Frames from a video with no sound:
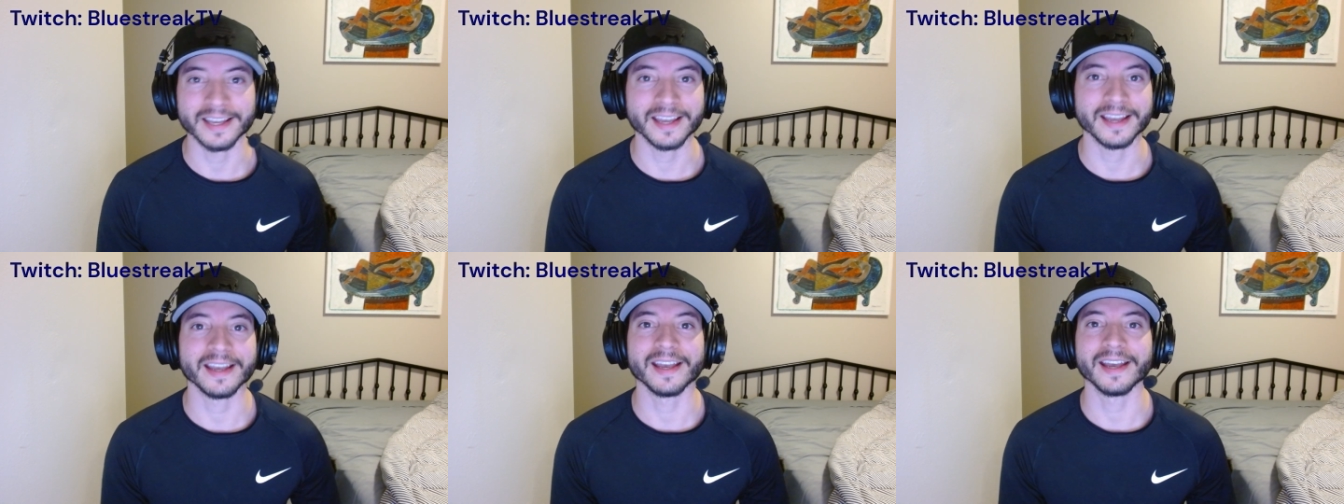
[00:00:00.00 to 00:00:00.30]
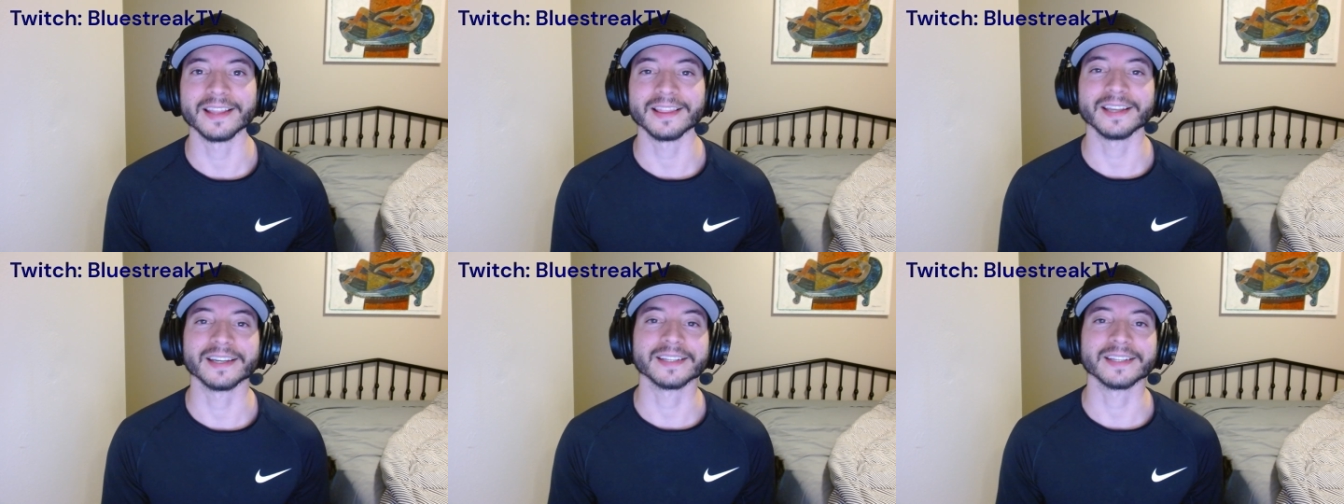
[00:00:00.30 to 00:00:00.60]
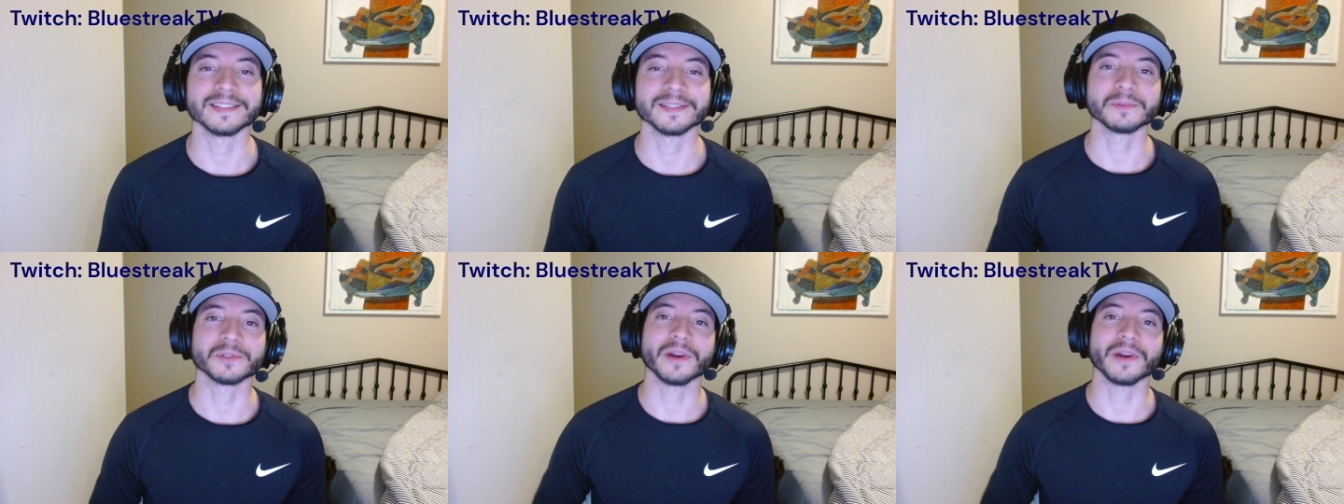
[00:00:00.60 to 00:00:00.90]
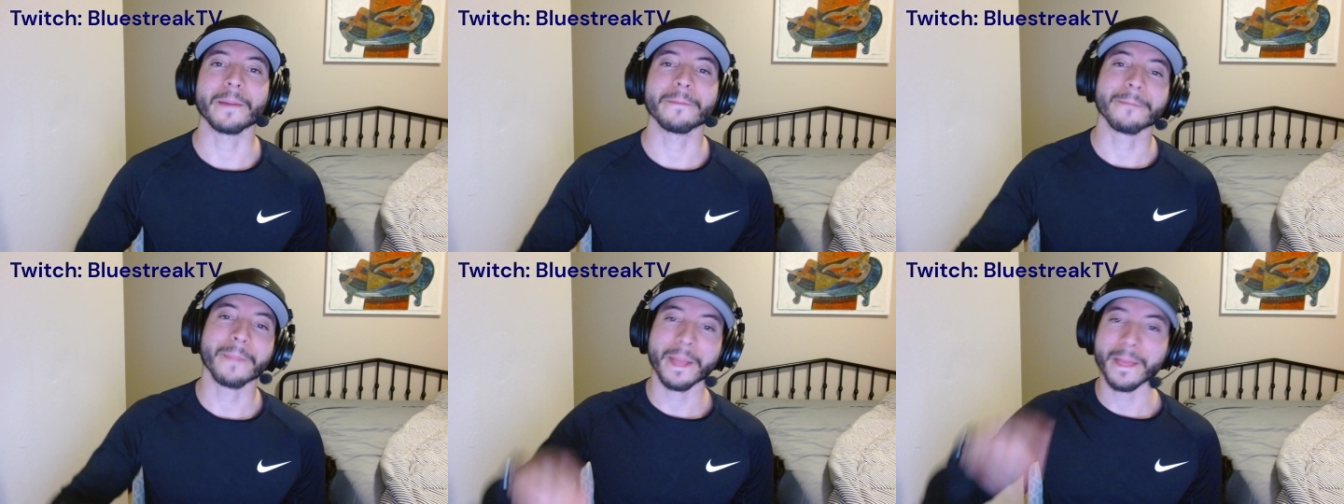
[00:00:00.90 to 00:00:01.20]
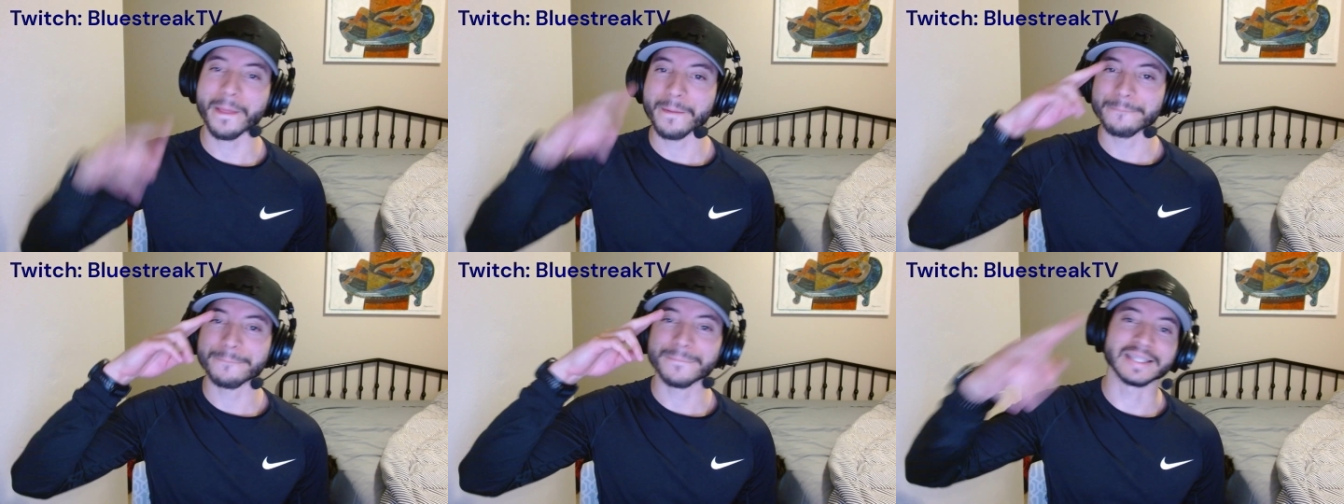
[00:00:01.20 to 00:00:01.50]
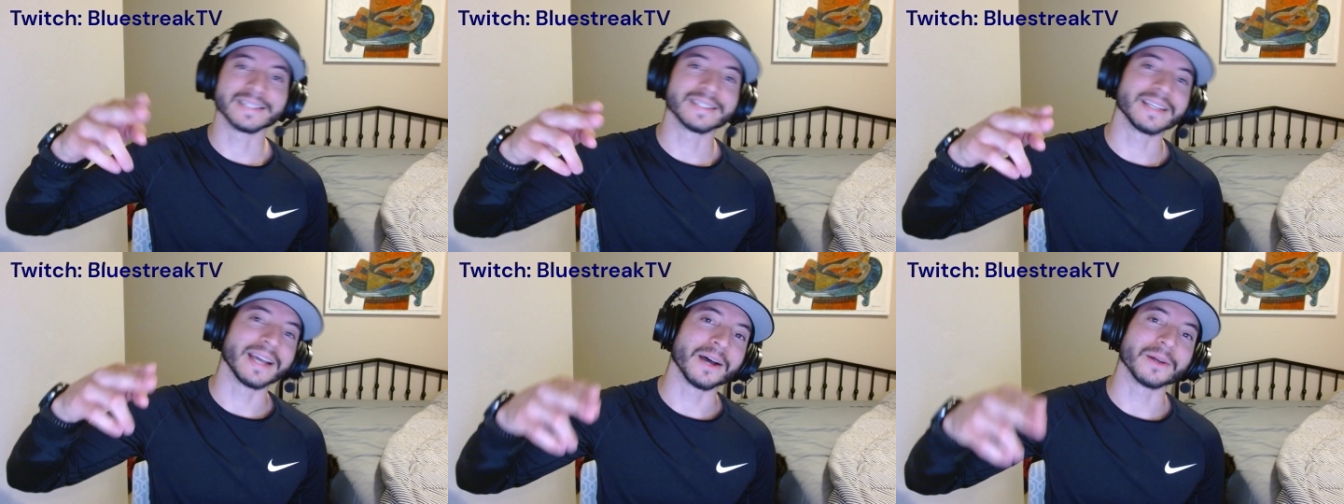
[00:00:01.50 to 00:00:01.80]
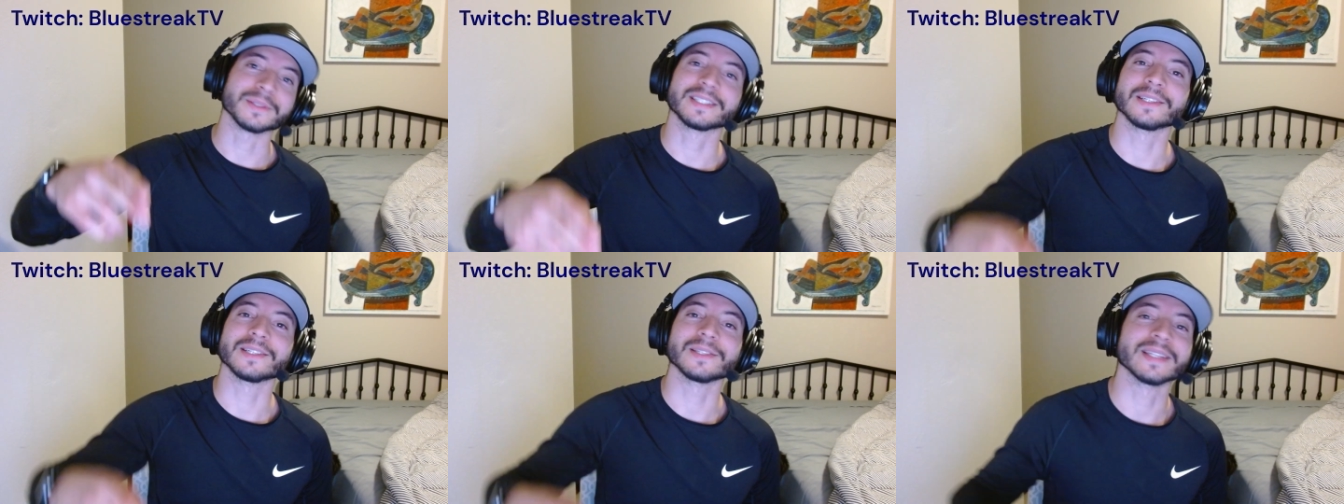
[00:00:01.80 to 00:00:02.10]
and like and subscribe. Peace
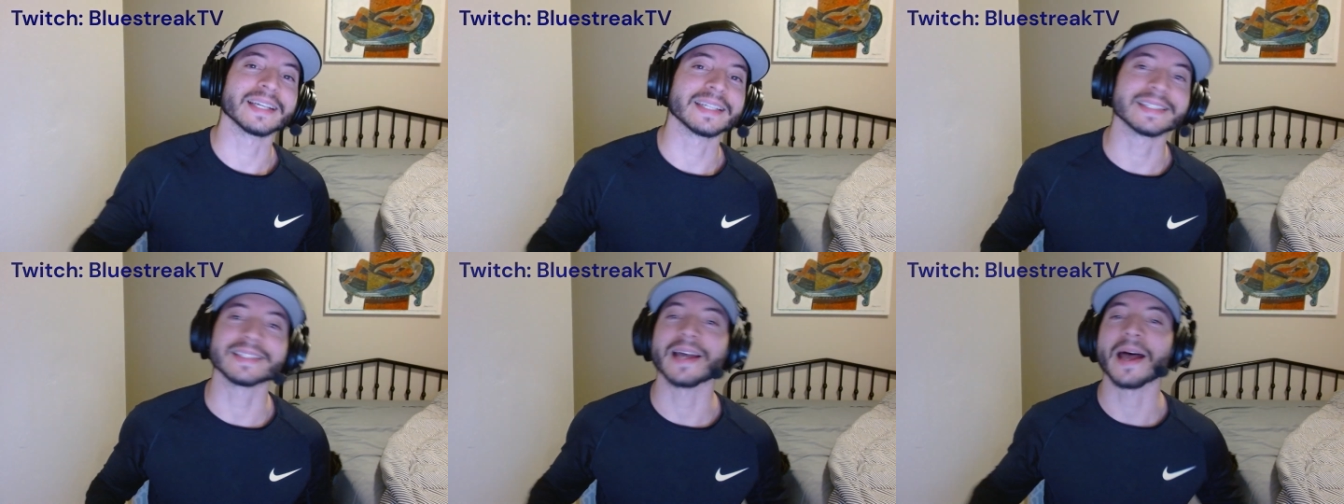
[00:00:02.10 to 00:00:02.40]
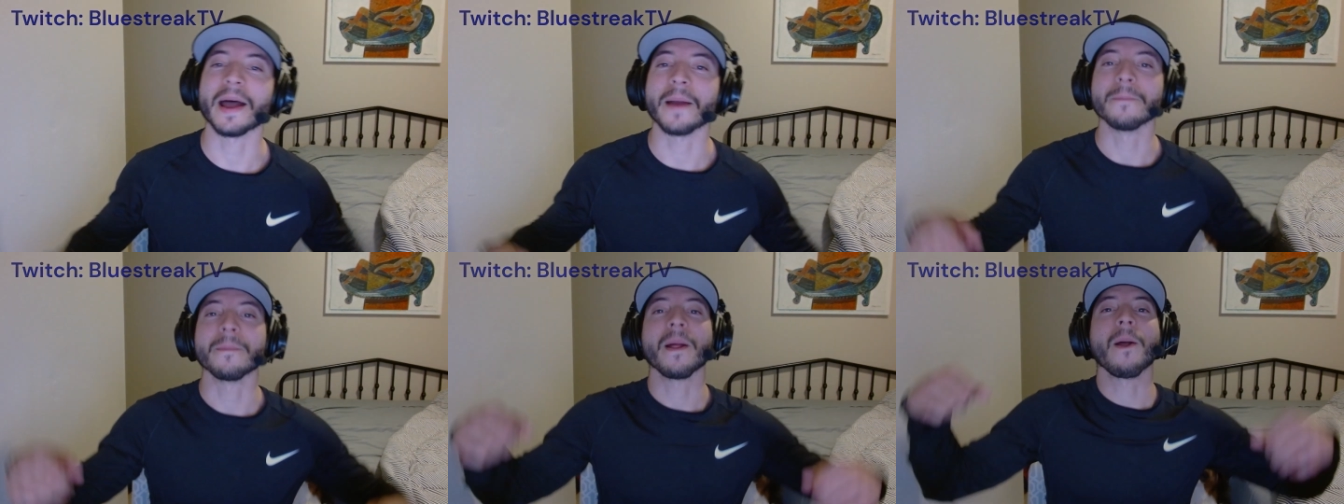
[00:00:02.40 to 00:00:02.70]
out. Till next time.